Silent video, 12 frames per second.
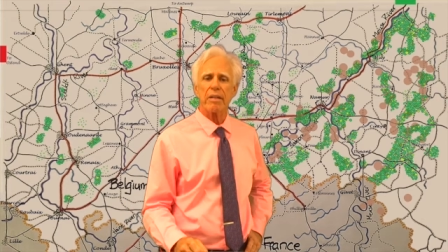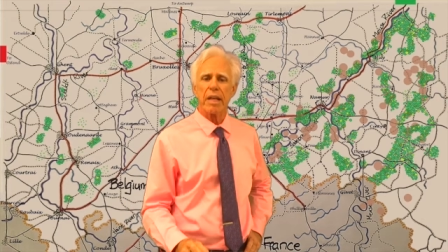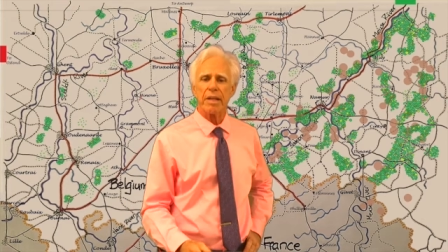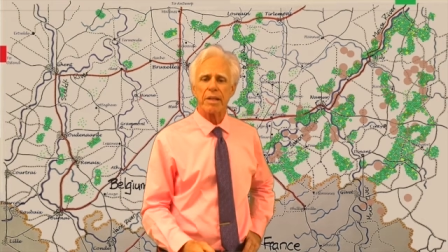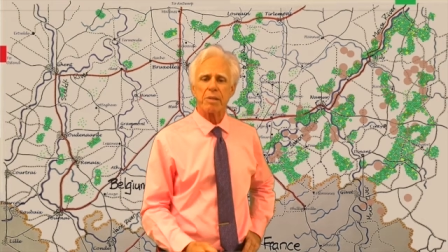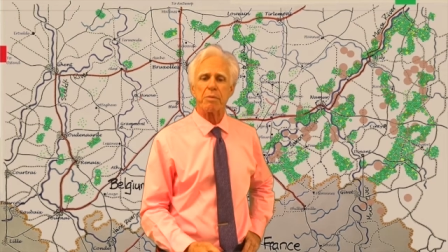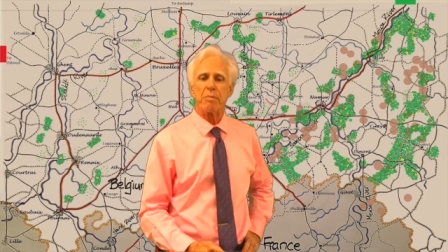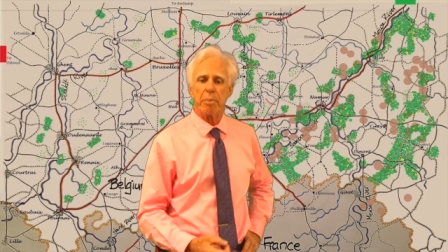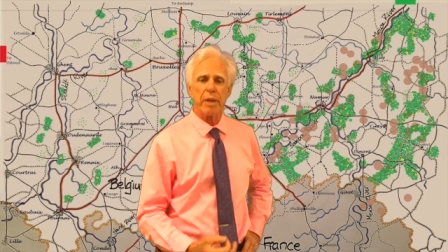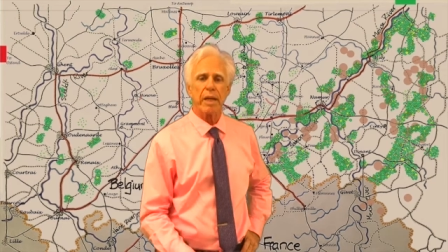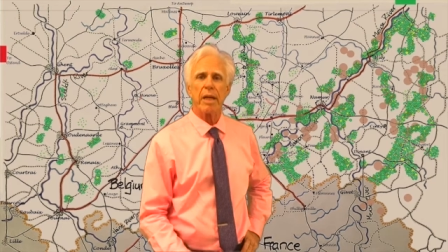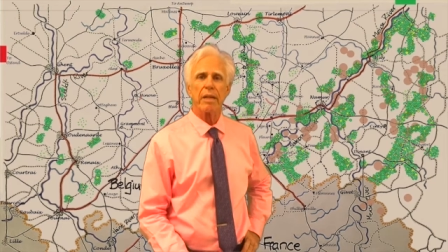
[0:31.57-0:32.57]
That is,
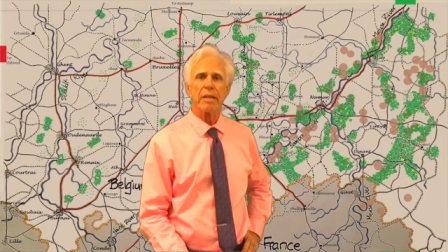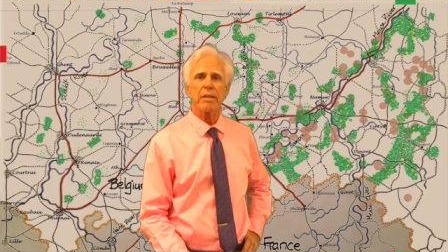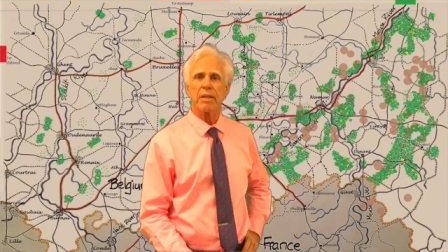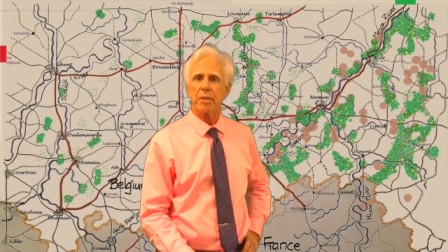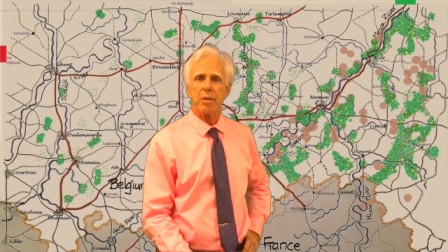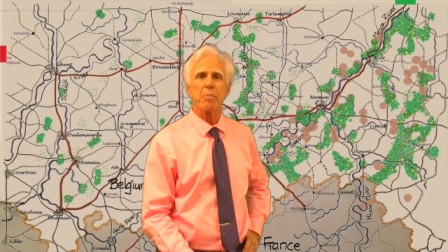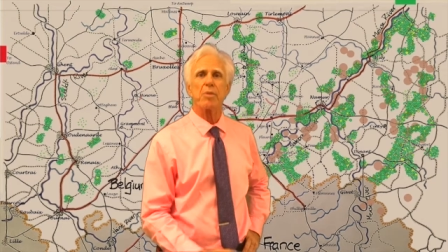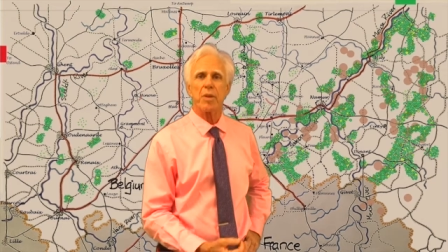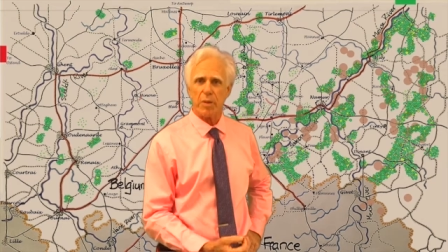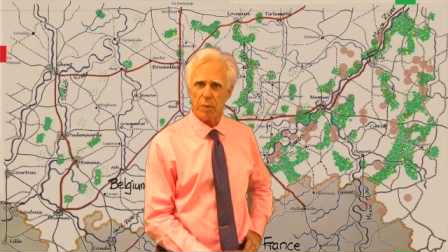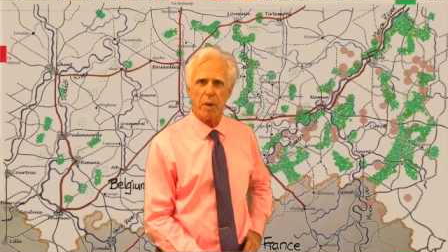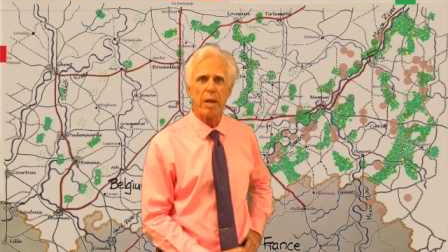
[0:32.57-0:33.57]
bringing the troops
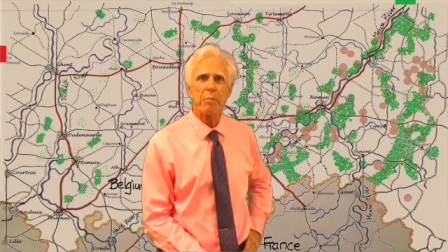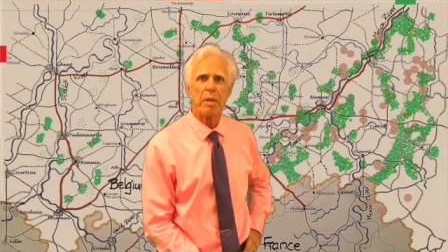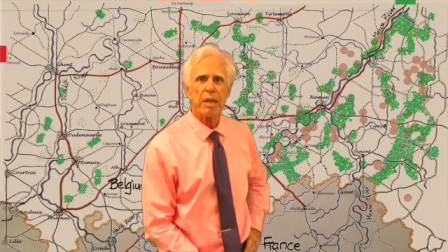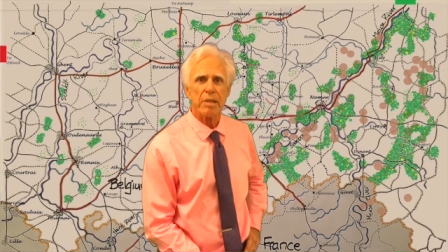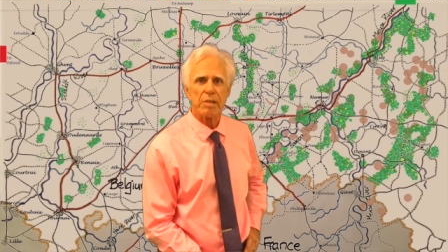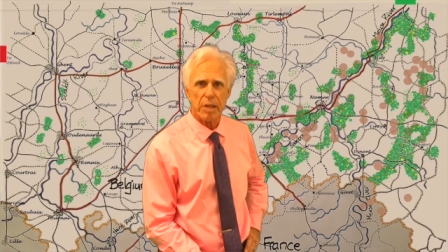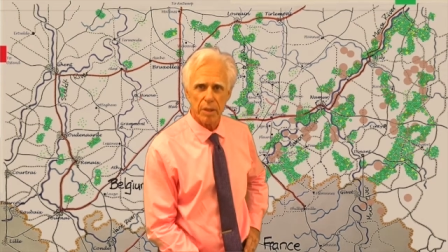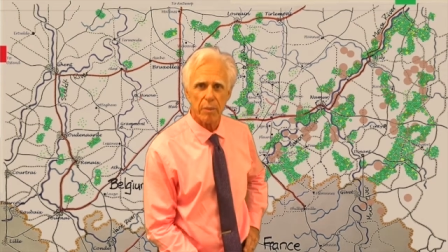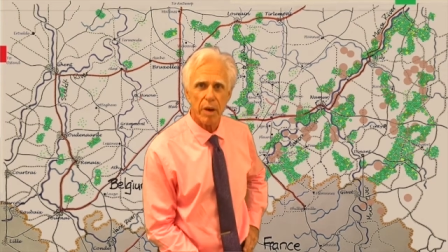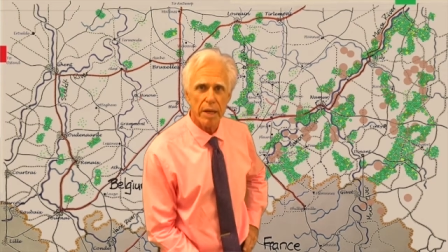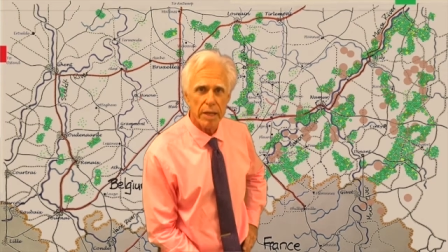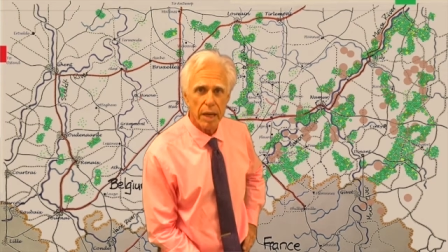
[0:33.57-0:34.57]
to the right place at the
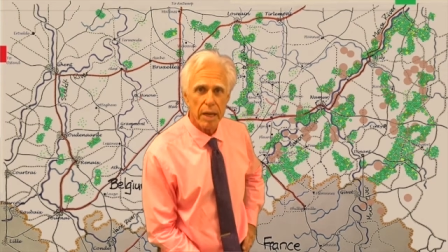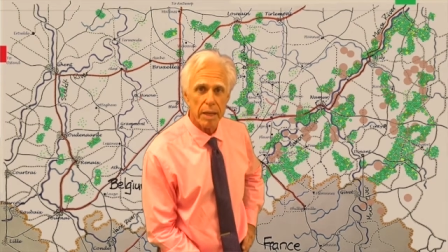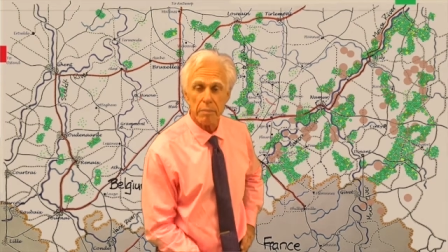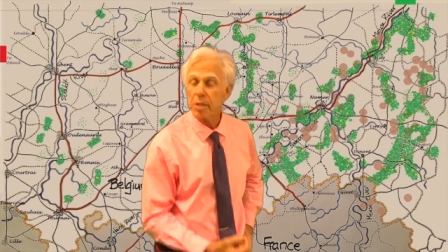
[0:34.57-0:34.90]
right time.